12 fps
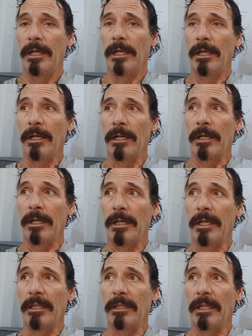
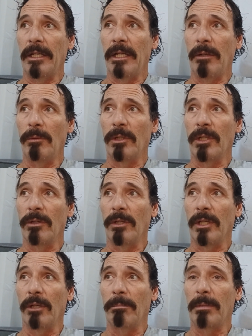And then he would go
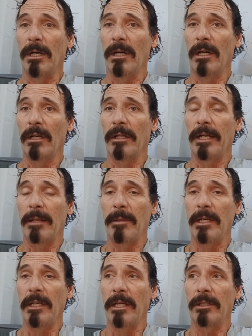get a bottle, and I
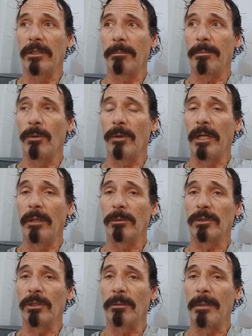mean, he got to the point, he
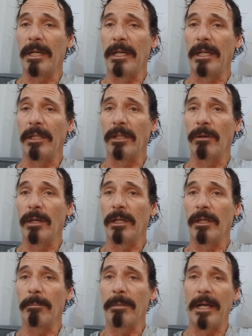was so bad, he'd go out
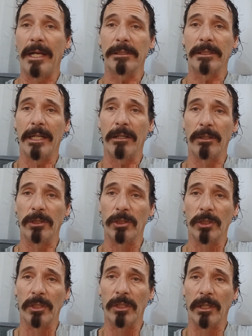there and pass out in the
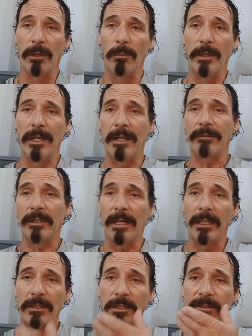truck, and we'd have to
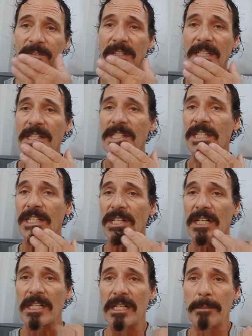actually finish the
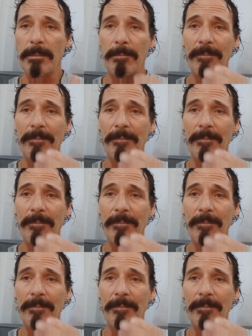job.